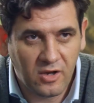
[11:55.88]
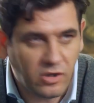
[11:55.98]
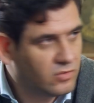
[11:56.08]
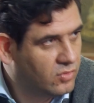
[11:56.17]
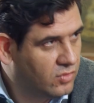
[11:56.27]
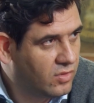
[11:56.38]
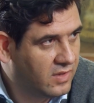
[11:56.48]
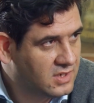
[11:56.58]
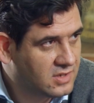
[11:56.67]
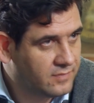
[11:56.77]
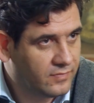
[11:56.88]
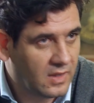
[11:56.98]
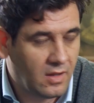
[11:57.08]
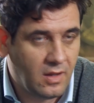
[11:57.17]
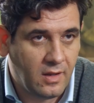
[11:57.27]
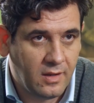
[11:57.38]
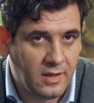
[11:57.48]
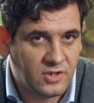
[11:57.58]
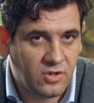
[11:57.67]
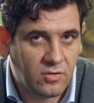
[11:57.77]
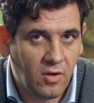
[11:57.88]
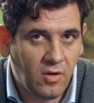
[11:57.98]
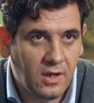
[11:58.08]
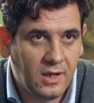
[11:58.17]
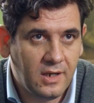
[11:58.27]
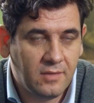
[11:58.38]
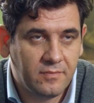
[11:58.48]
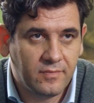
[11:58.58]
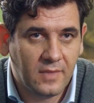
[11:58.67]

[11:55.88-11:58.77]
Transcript: in order to do this, it's not only